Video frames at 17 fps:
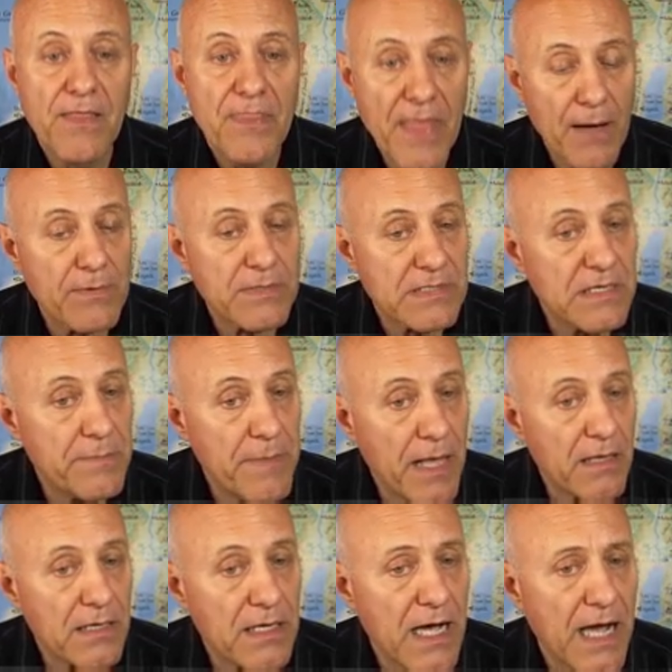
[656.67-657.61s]
That was the
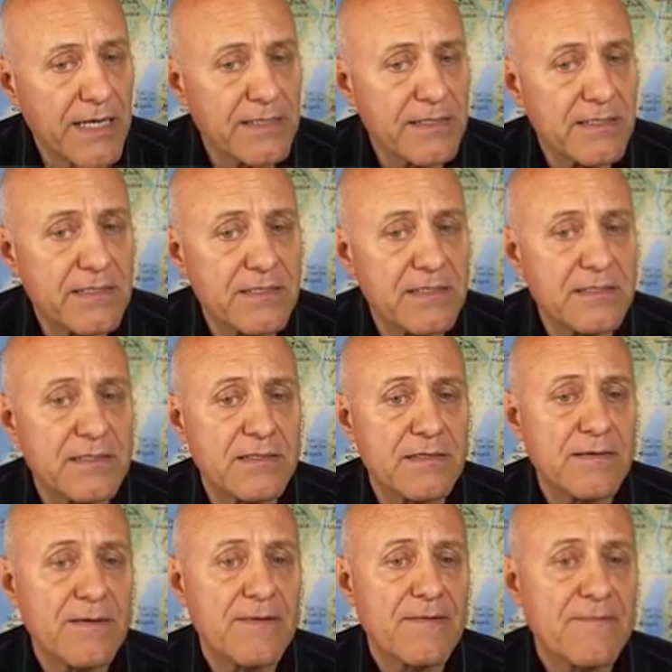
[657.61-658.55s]

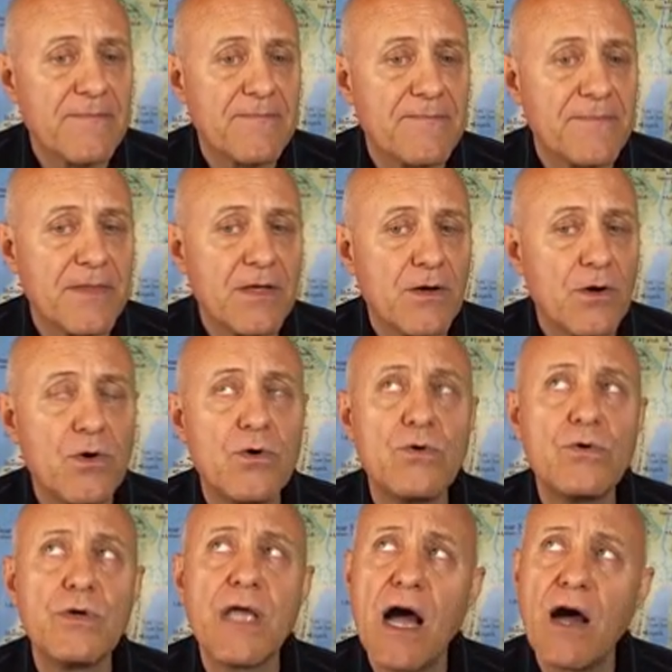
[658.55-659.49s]
Amalekites.
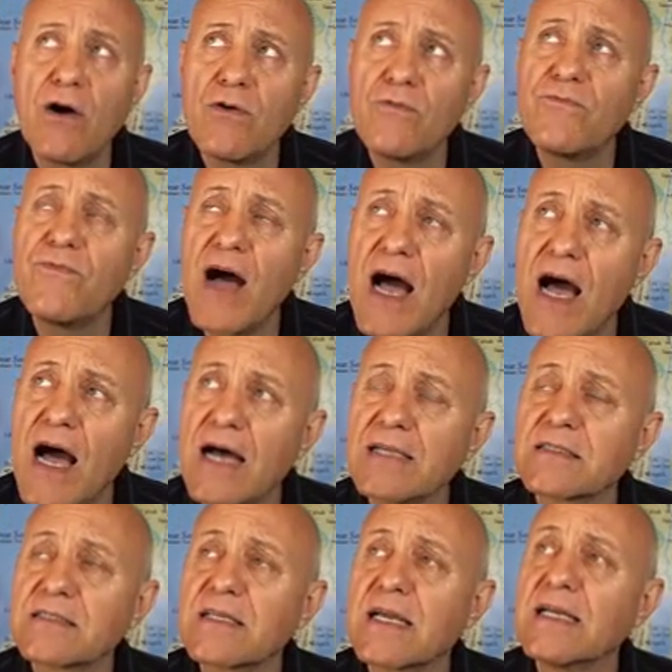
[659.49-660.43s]
Oh, Yehovah
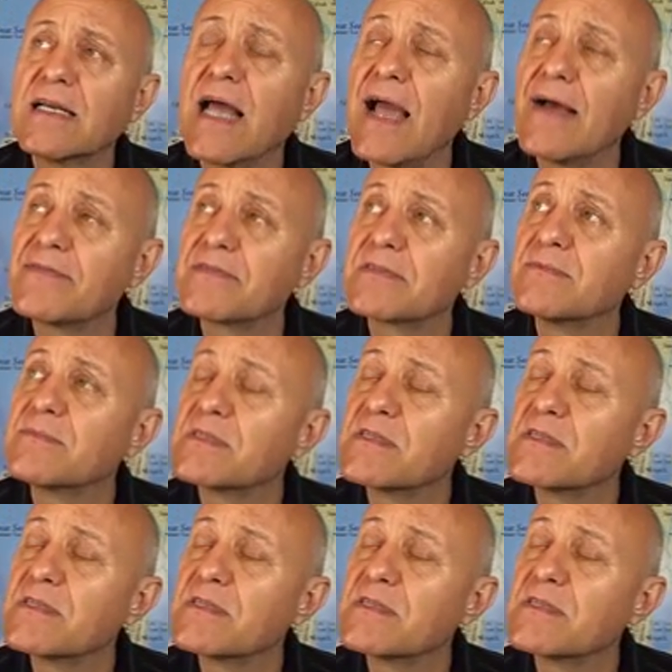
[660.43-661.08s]
is going to have some